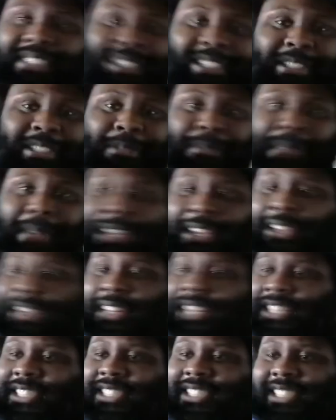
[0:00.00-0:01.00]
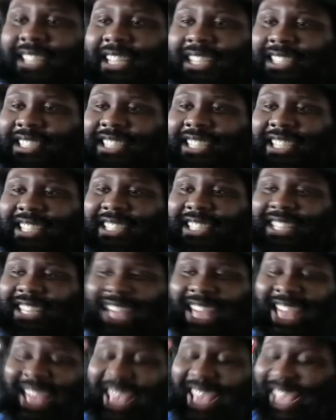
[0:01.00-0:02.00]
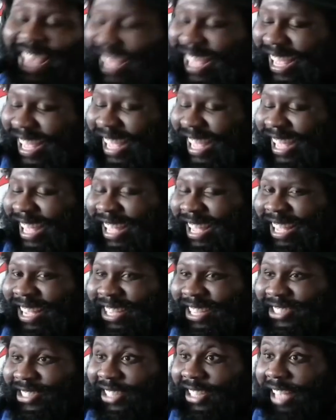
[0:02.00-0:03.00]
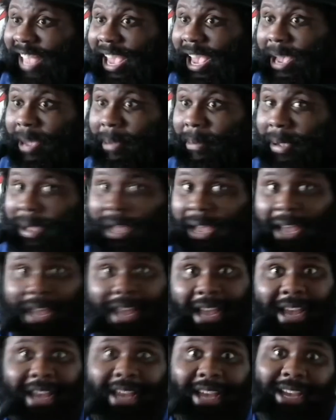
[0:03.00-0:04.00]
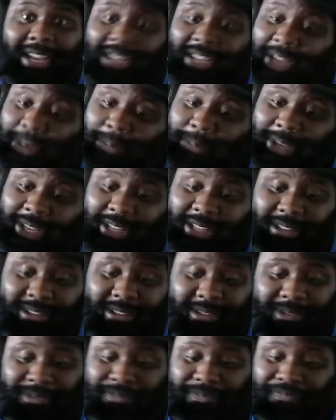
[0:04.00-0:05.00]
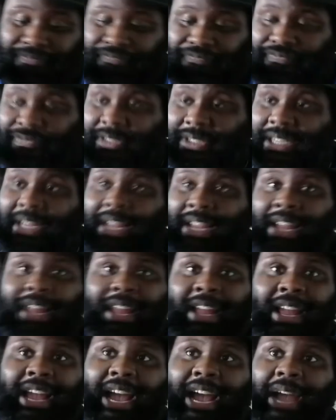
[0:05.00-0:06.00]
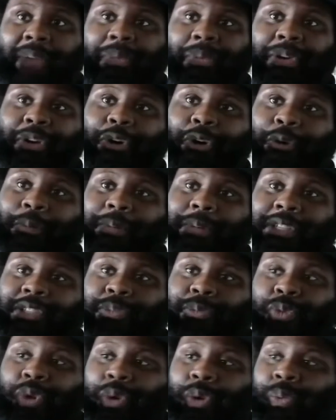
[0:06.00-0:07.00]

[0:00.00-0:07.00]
Speculation station. So yeah, I mean, I would hope it's more